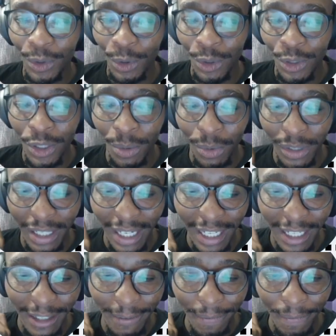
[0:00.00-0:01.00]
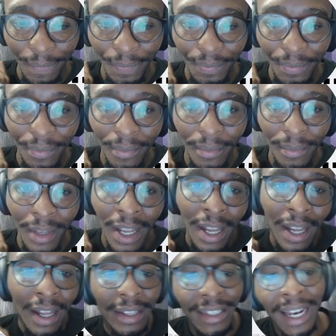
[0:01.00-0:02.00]
good job with Kling.
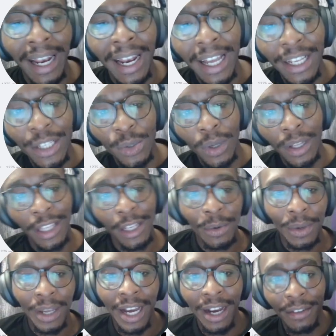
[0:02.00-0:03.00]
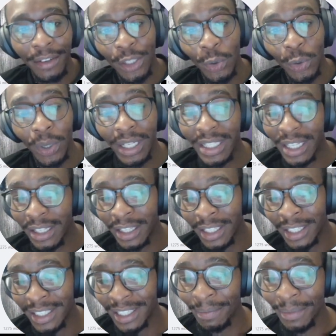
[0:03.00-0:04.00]
The last one that we have is Quanchart.
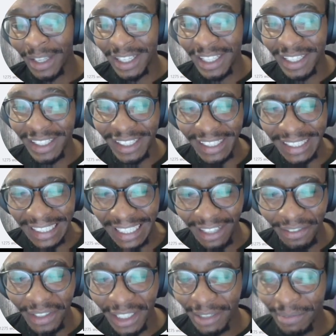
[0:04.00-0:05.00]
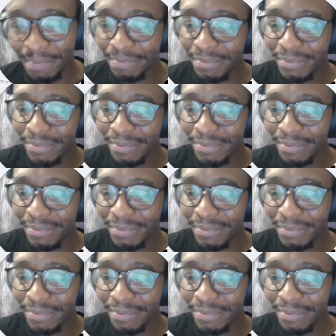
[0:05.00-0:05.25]
This is something I just discovered.